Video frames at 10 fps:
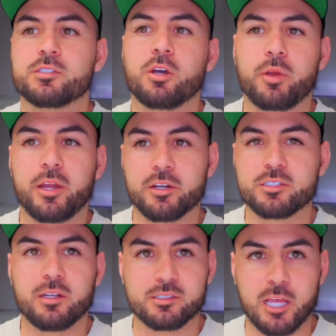So
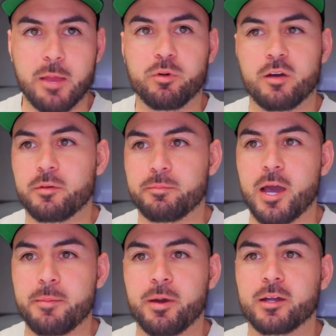here's an example of a
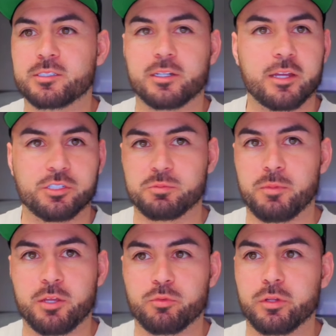buy box that I
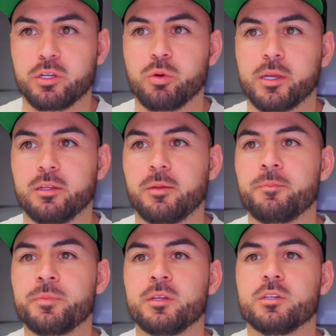just made really quickly.